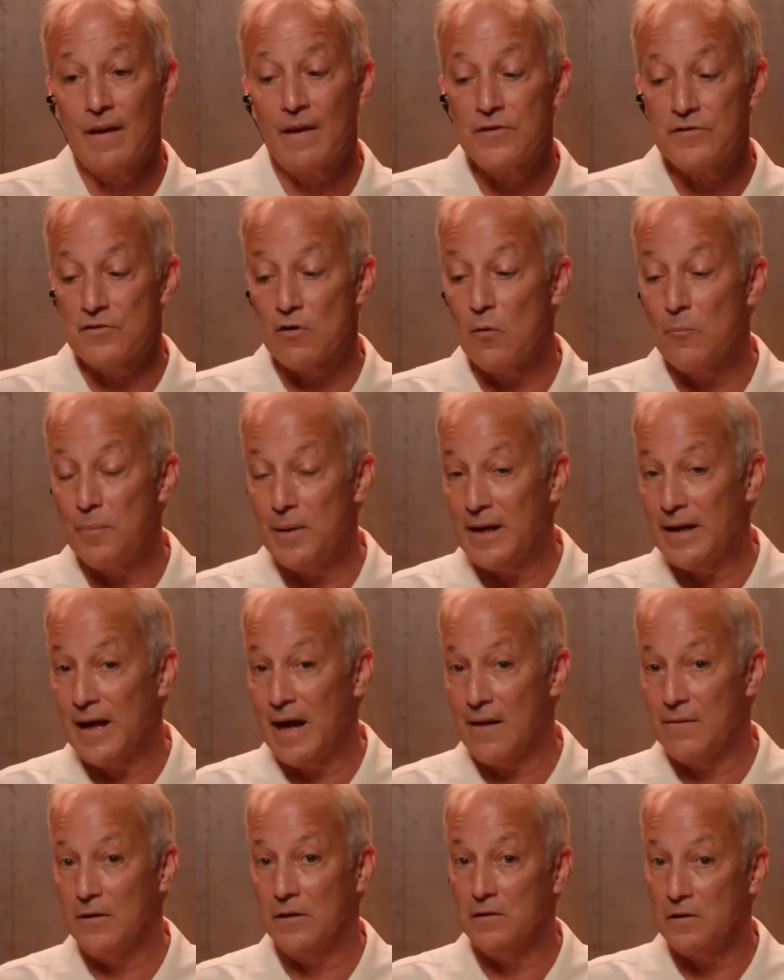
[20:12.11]
So being
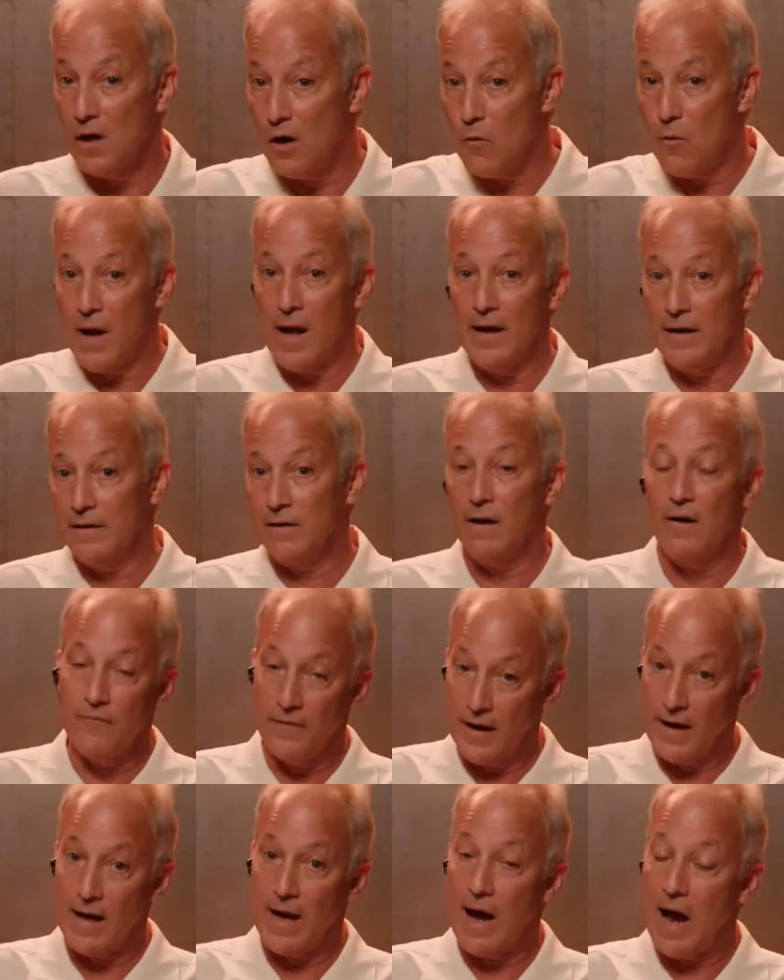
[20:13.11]
on the low end of
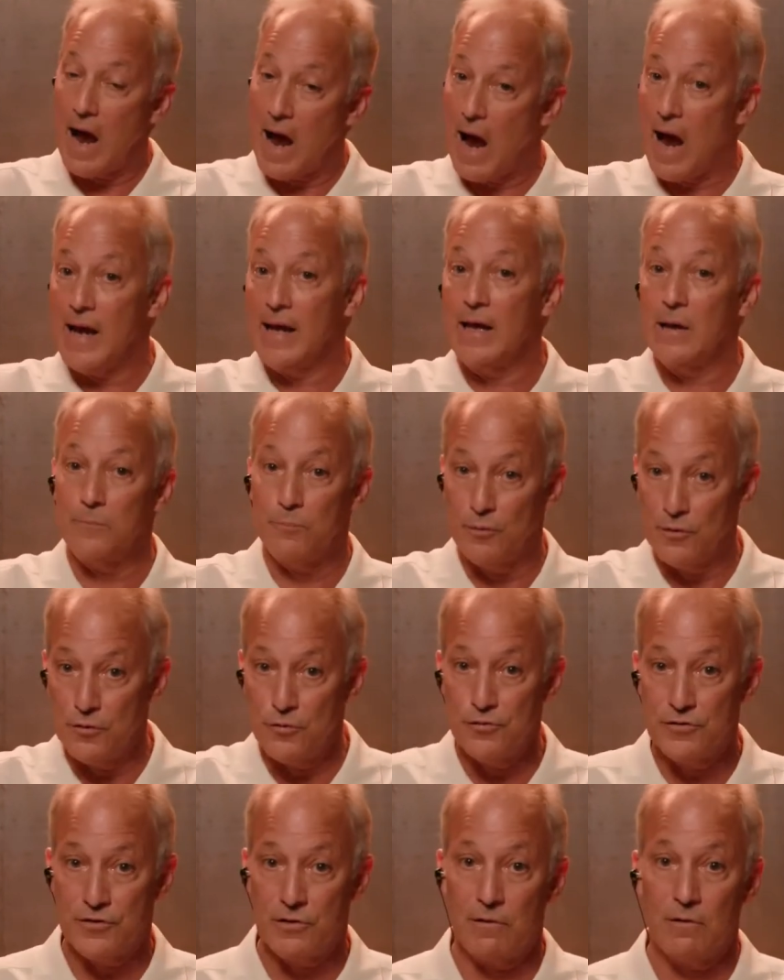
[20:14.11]
a high-end
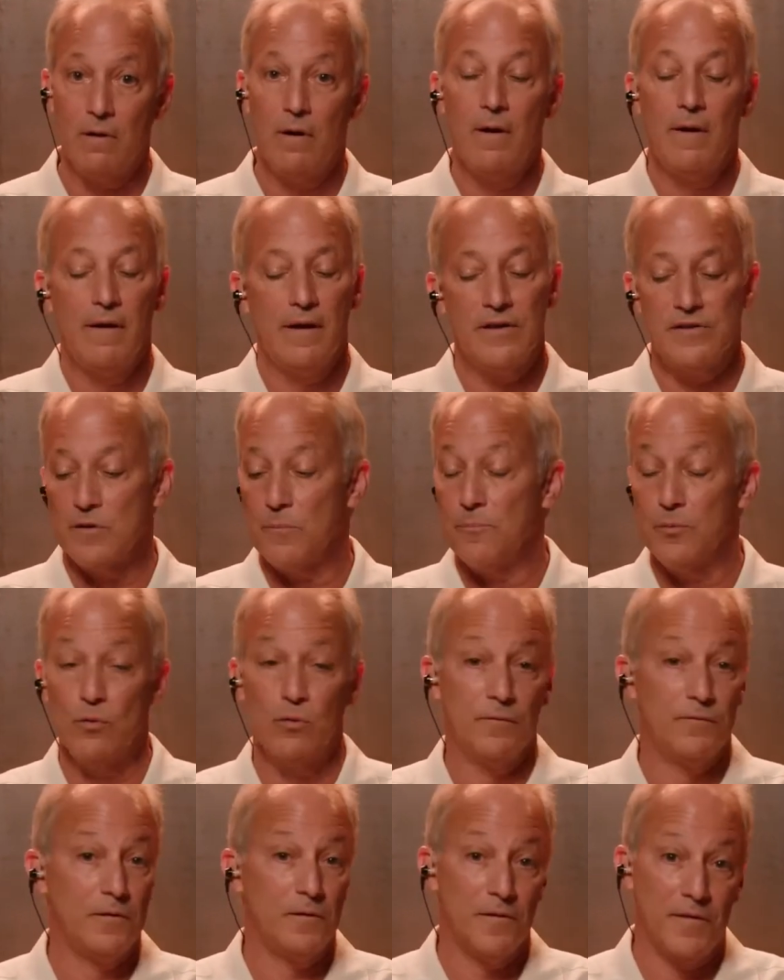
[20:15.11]
producer is a
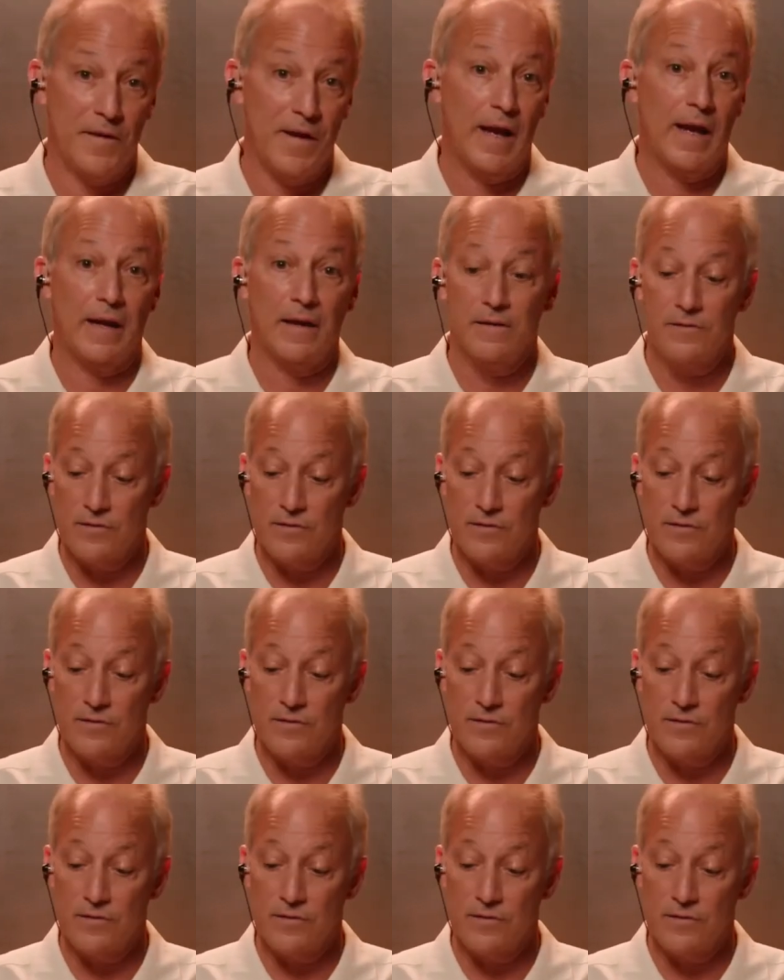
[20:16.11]
beautiful thing.